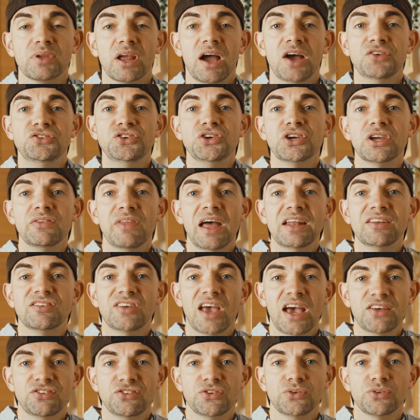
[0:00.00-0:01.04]
as you can then
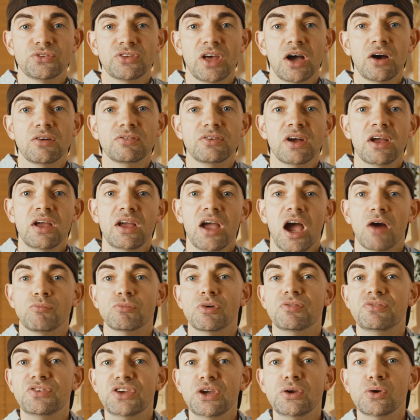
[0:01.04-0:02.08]
test yourself and
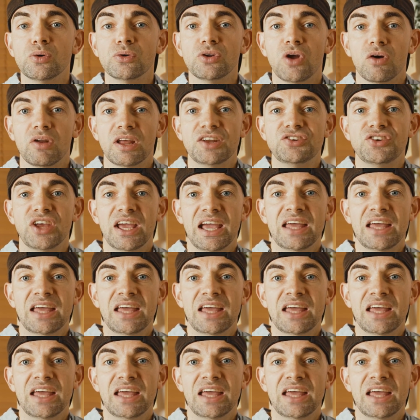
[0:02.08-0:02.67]
review your knowledge